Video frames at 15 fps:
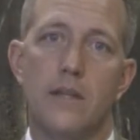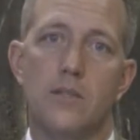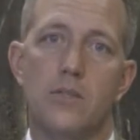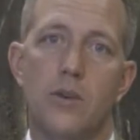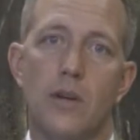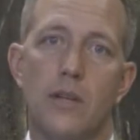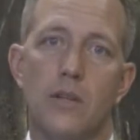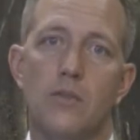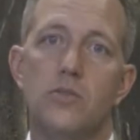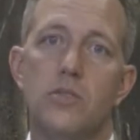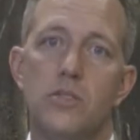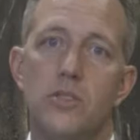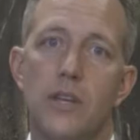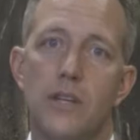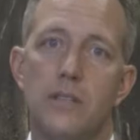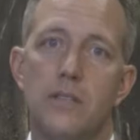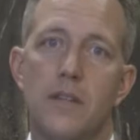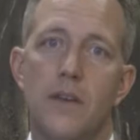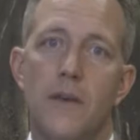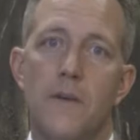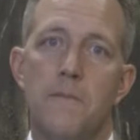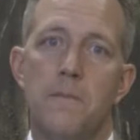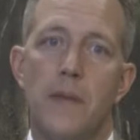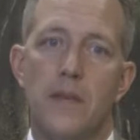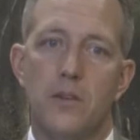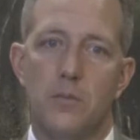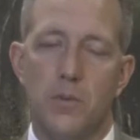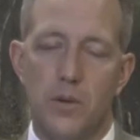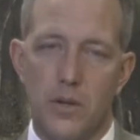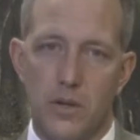And so I do suggest that
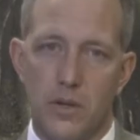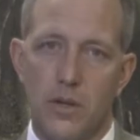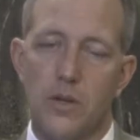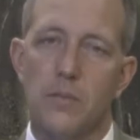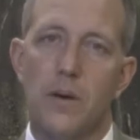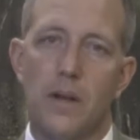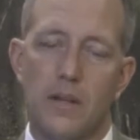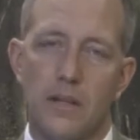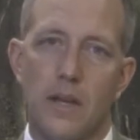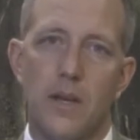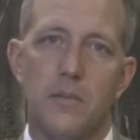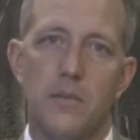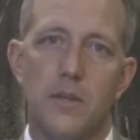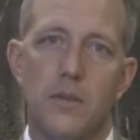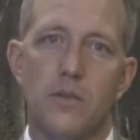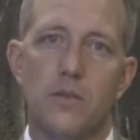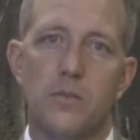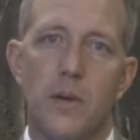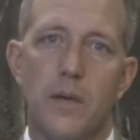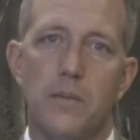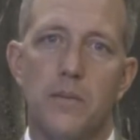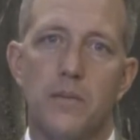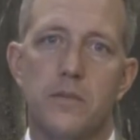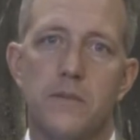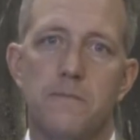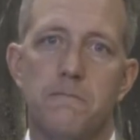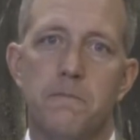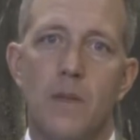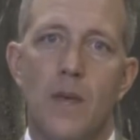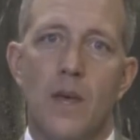you put a good amount of time into those papers.
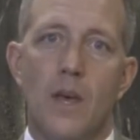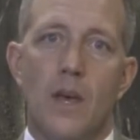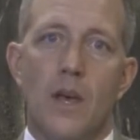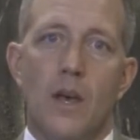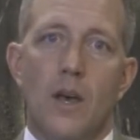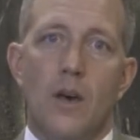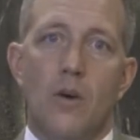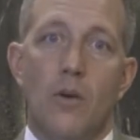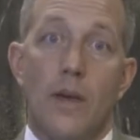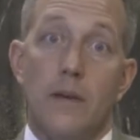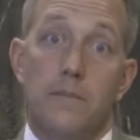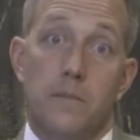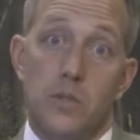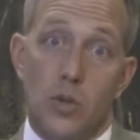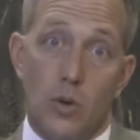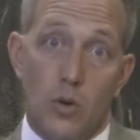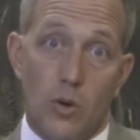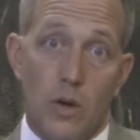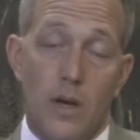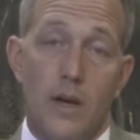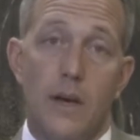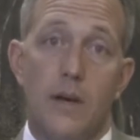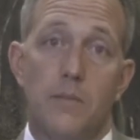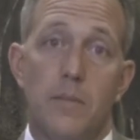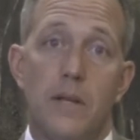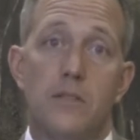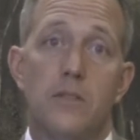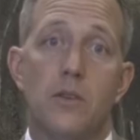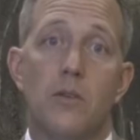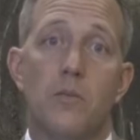Okay, so
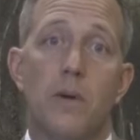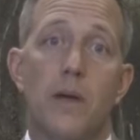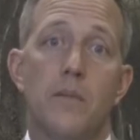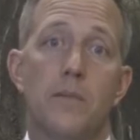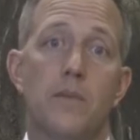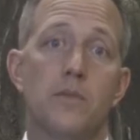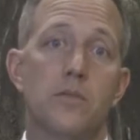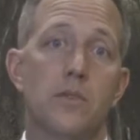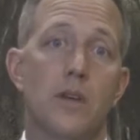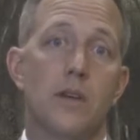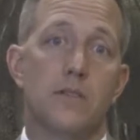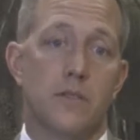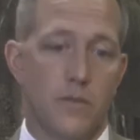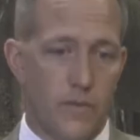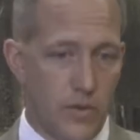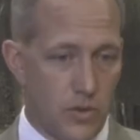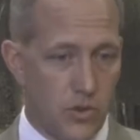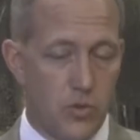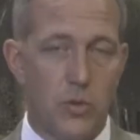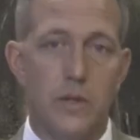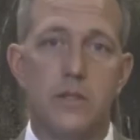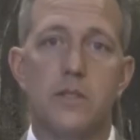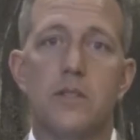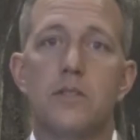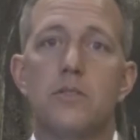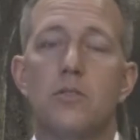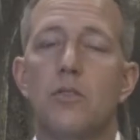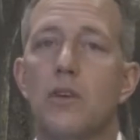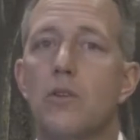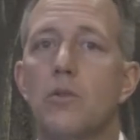basically your papers, some verse
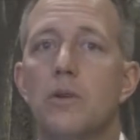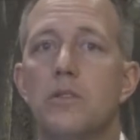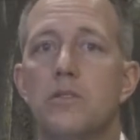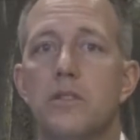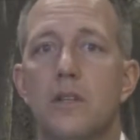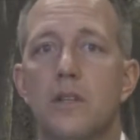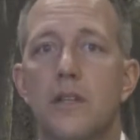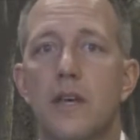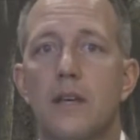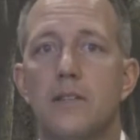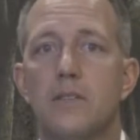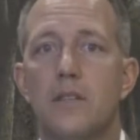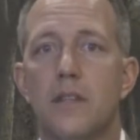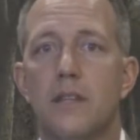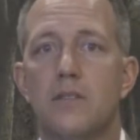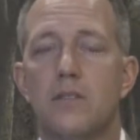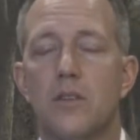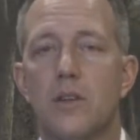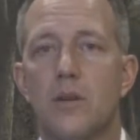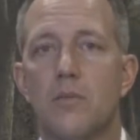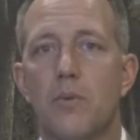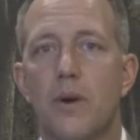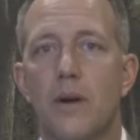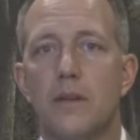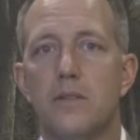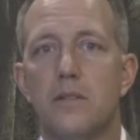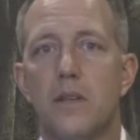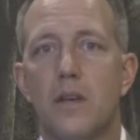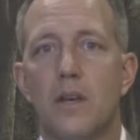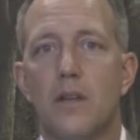quizzes, unit quizzes, and tests, and that's going to
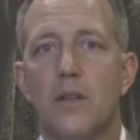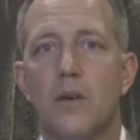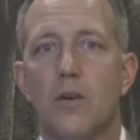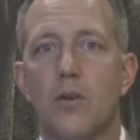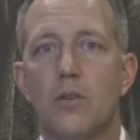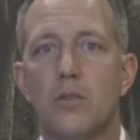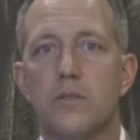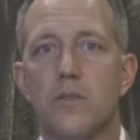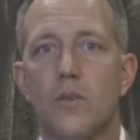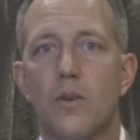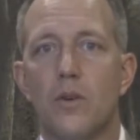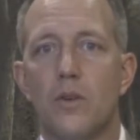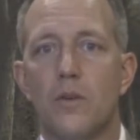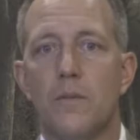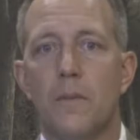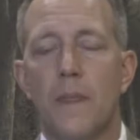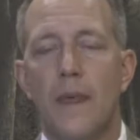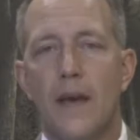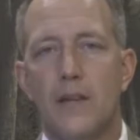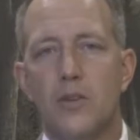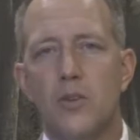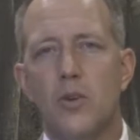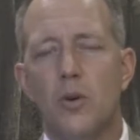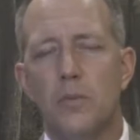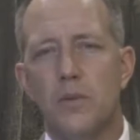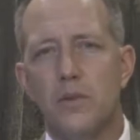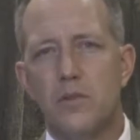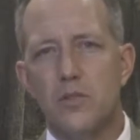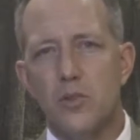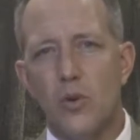comprise the course for you. I do hope
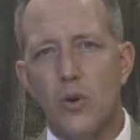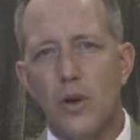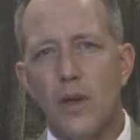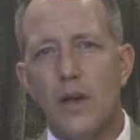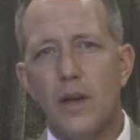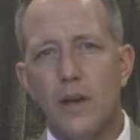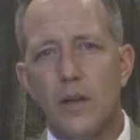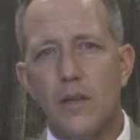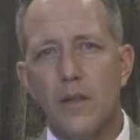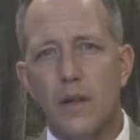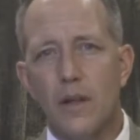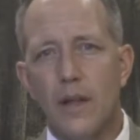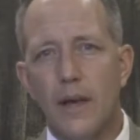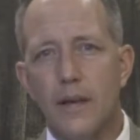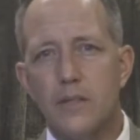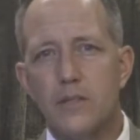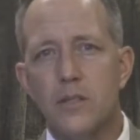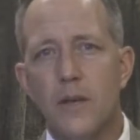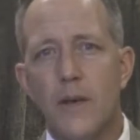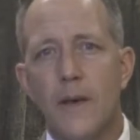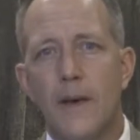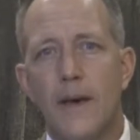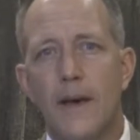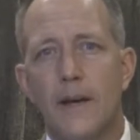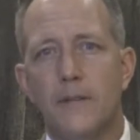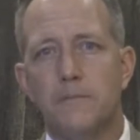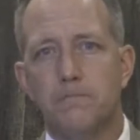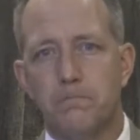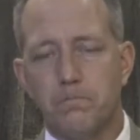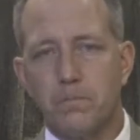you enjoy the class.
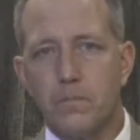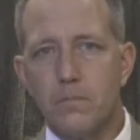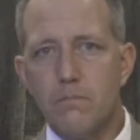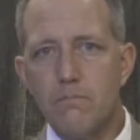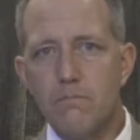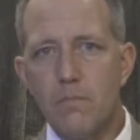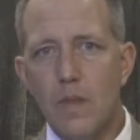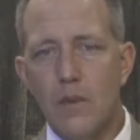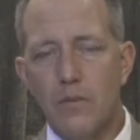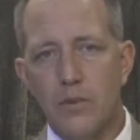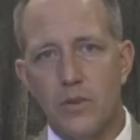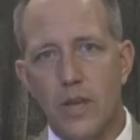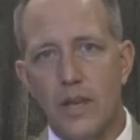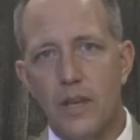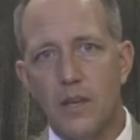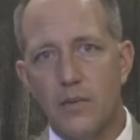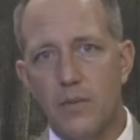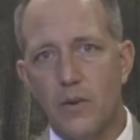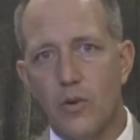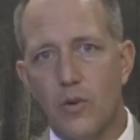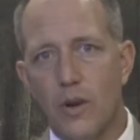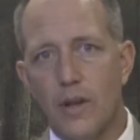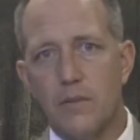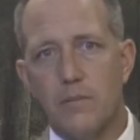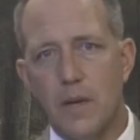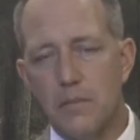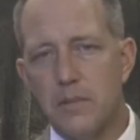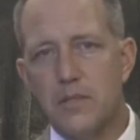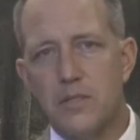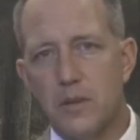If you're taking it for credit,
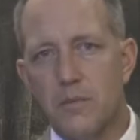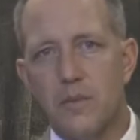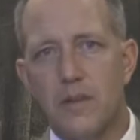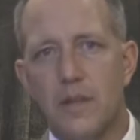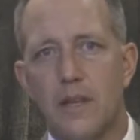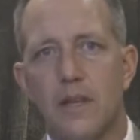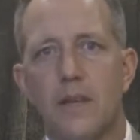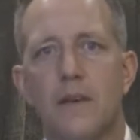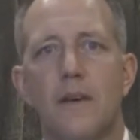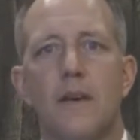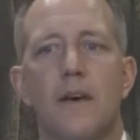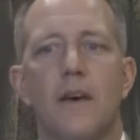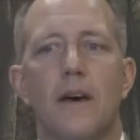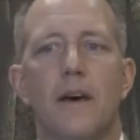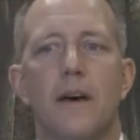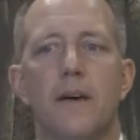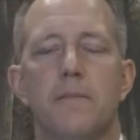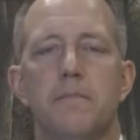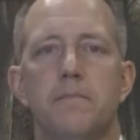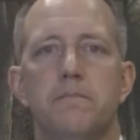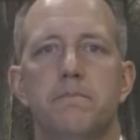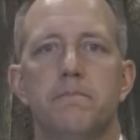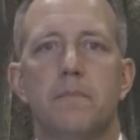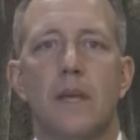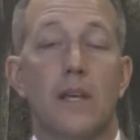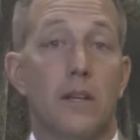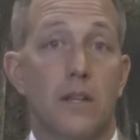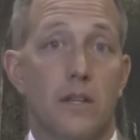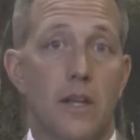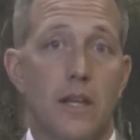maybe some of the
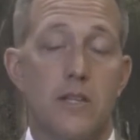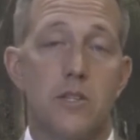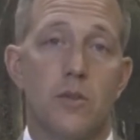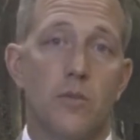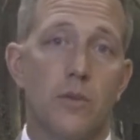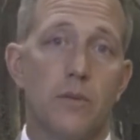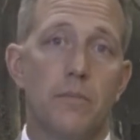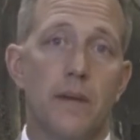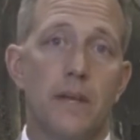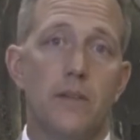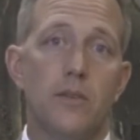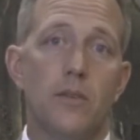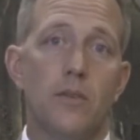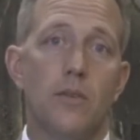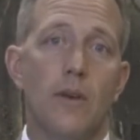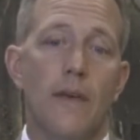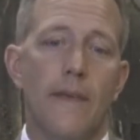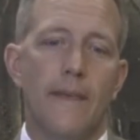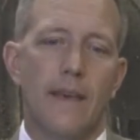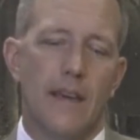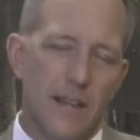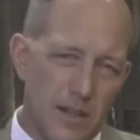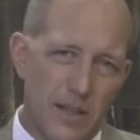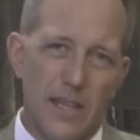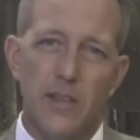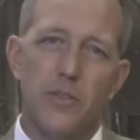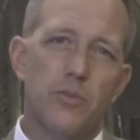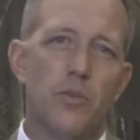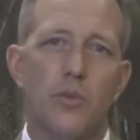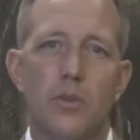inclination would be to kind of get
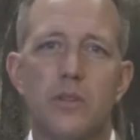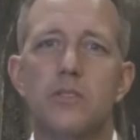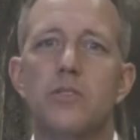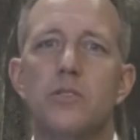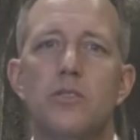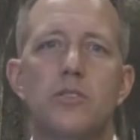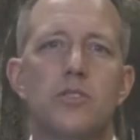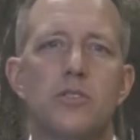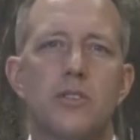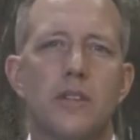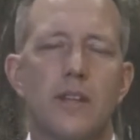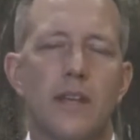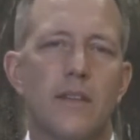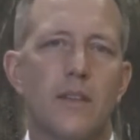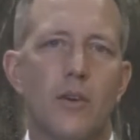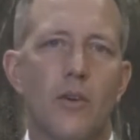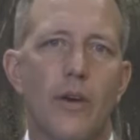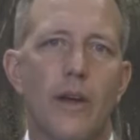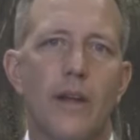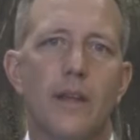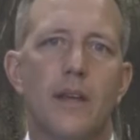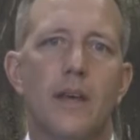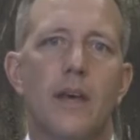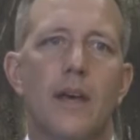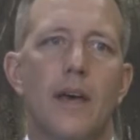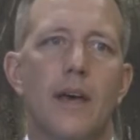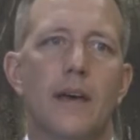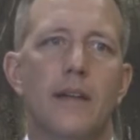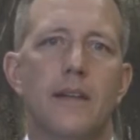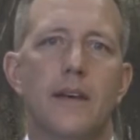through it so you just can get the grade.
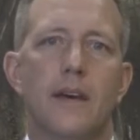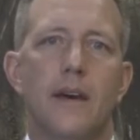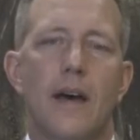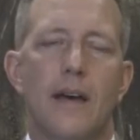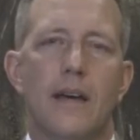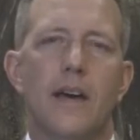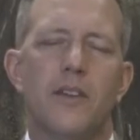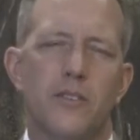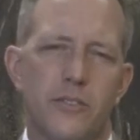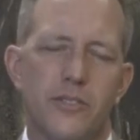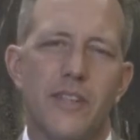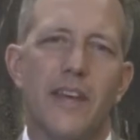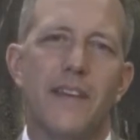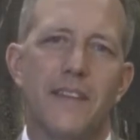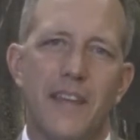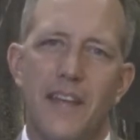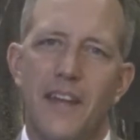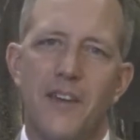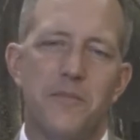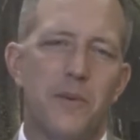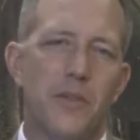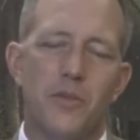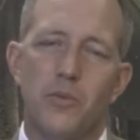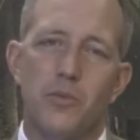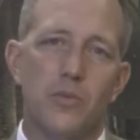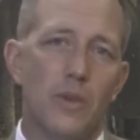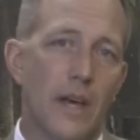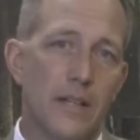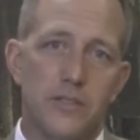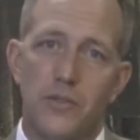And I understand that. I've been through
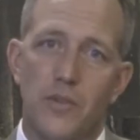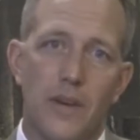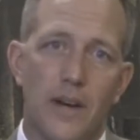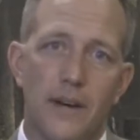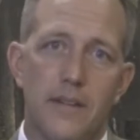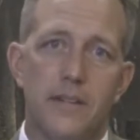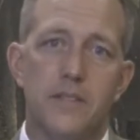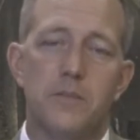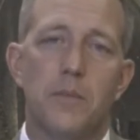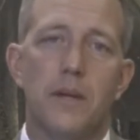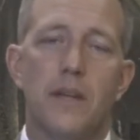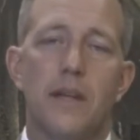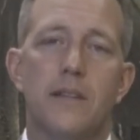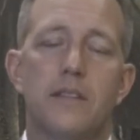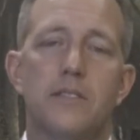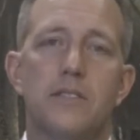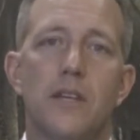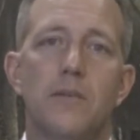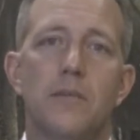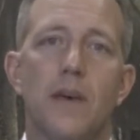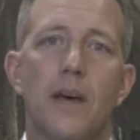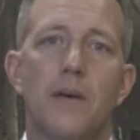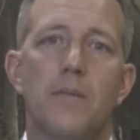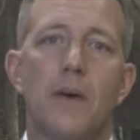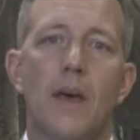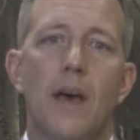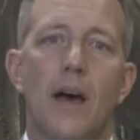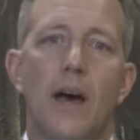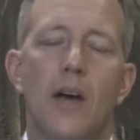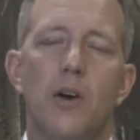lots of college, but at the same time,
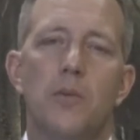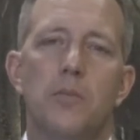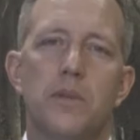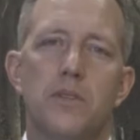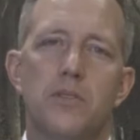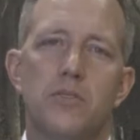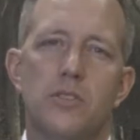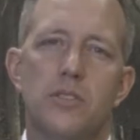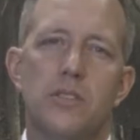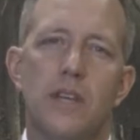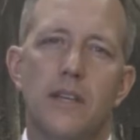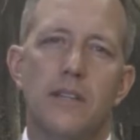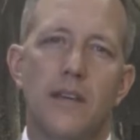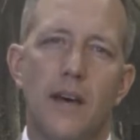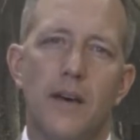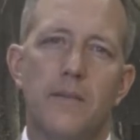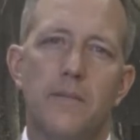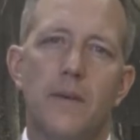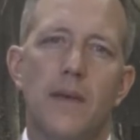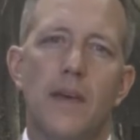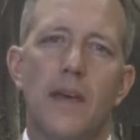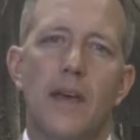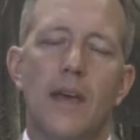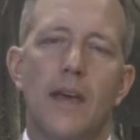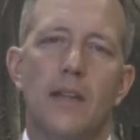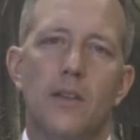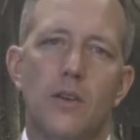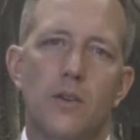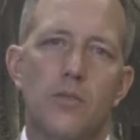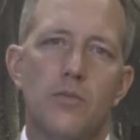I hope that you'll just take time
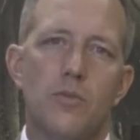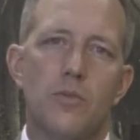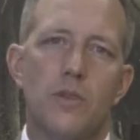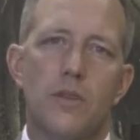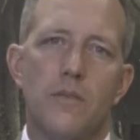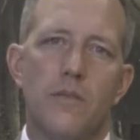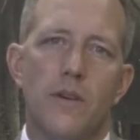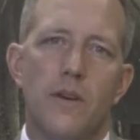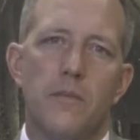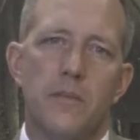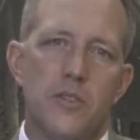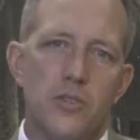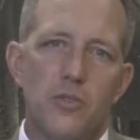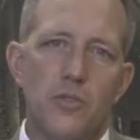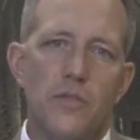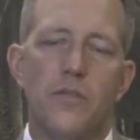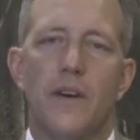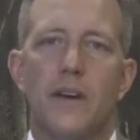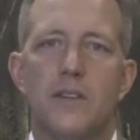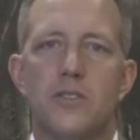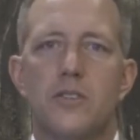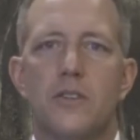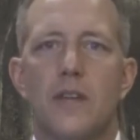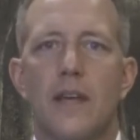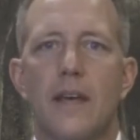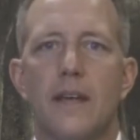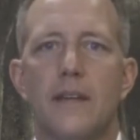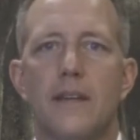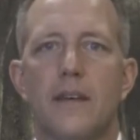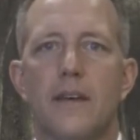and look through it in a very mature fashion,
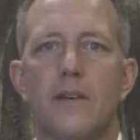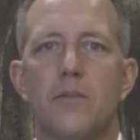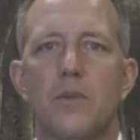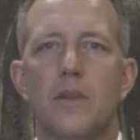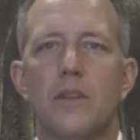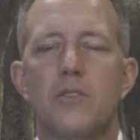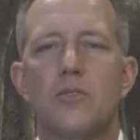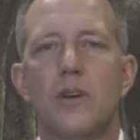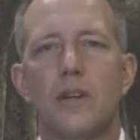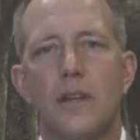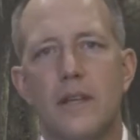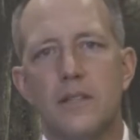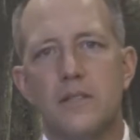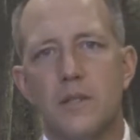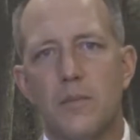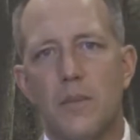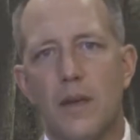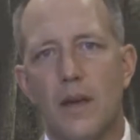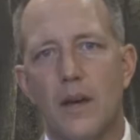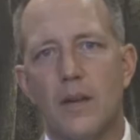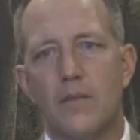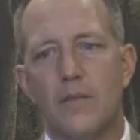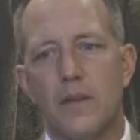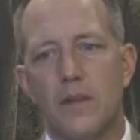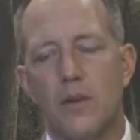and really try to get something out of it.